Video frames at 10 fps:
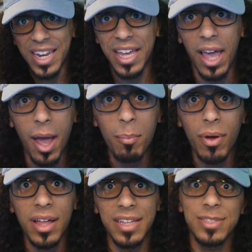cap
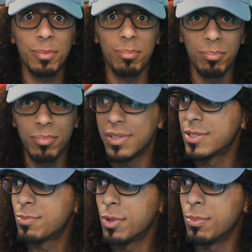on. That's a
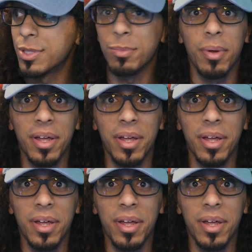pretty much about